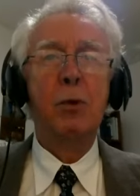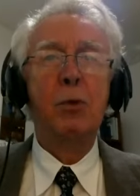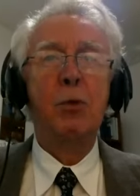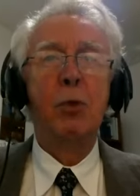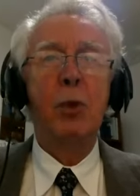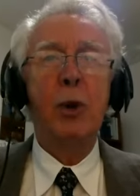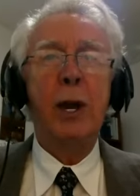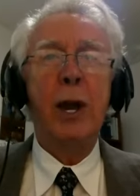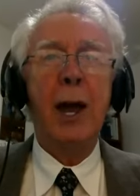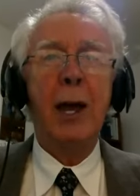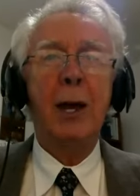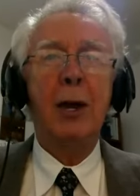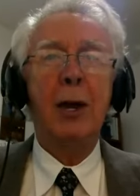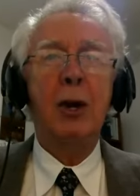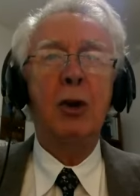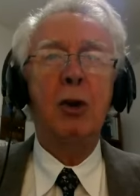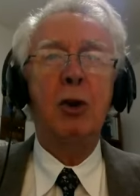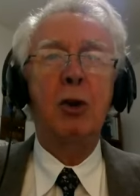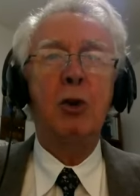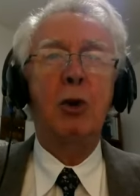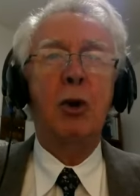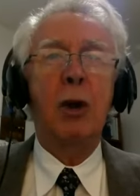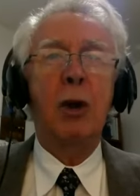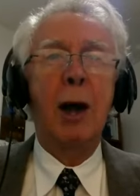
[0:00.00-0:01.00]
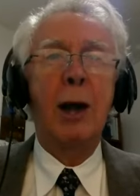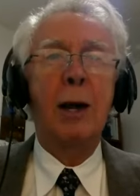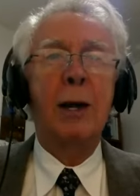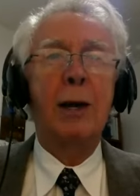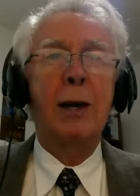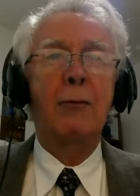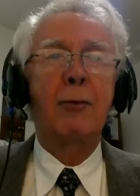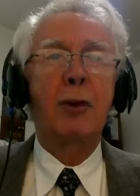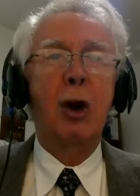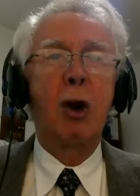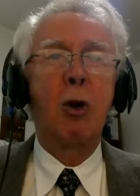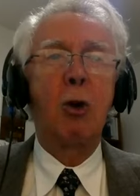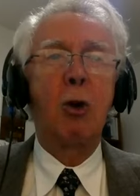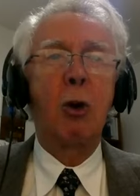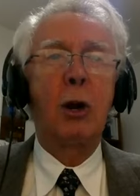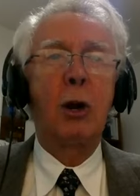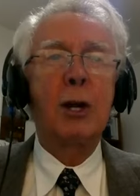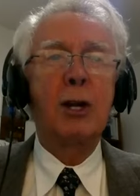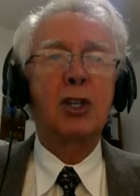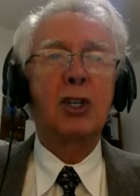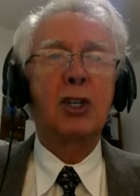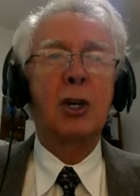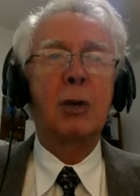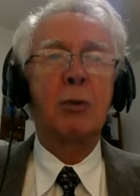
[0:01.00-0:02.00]
We had a new kind of
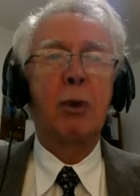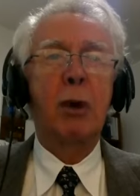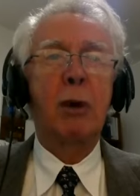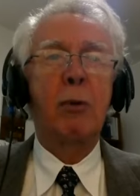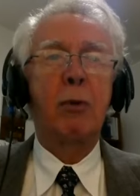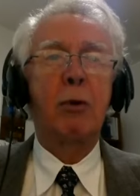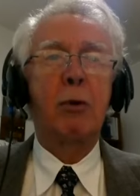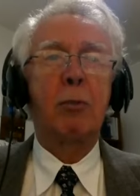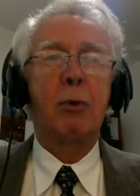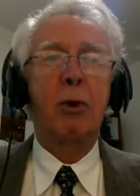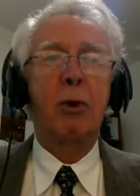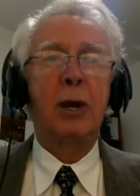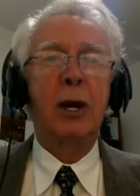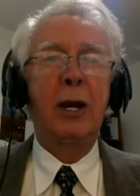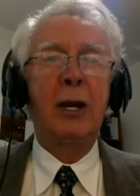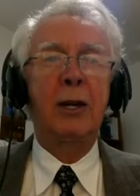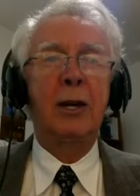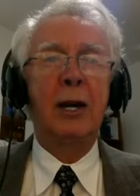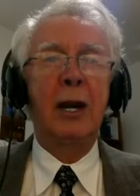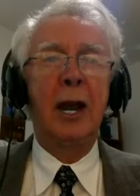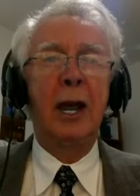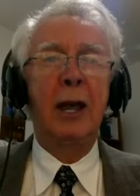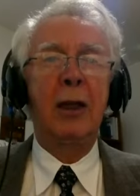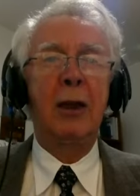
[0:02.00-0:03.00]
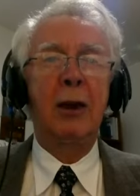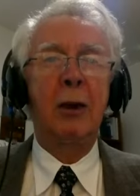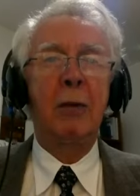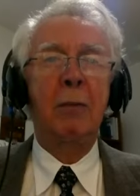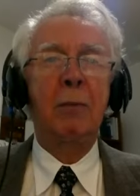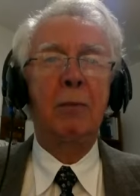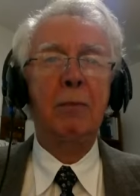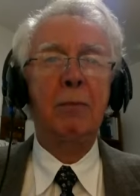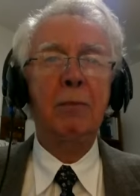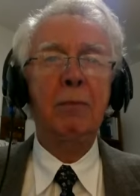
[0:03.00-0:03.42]
coalition we were putting together.